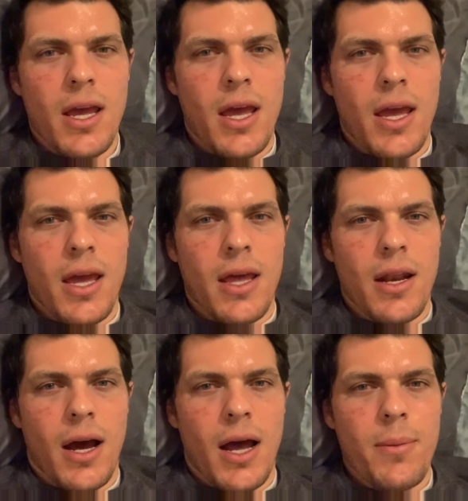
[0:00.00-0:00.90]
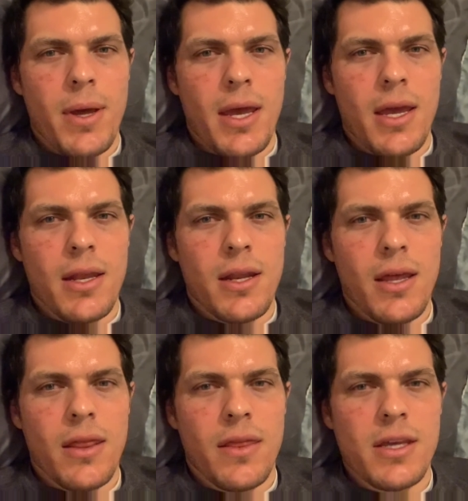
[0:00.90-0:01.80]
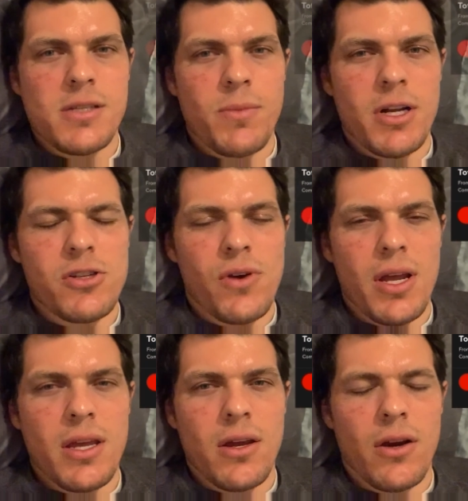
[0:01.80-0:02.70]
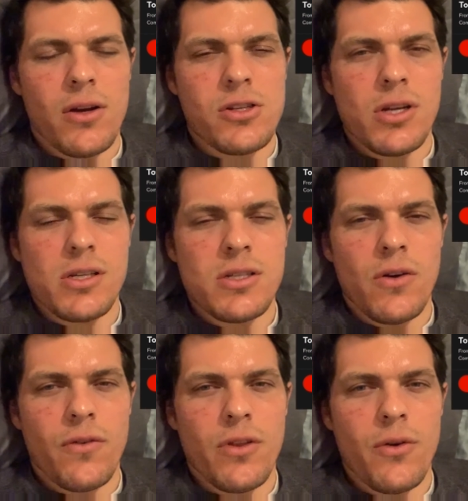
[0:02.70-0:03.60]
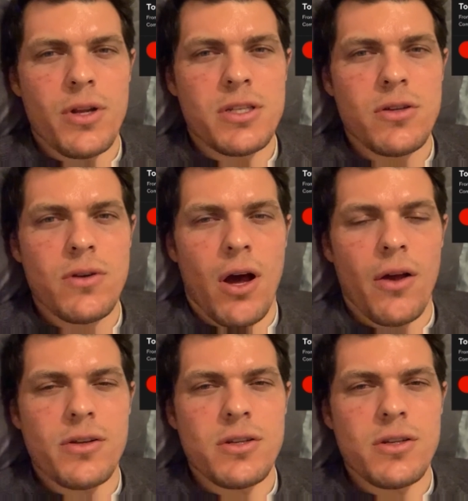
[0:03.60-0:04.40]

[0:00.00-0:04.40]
And I made this much right here, just over $32.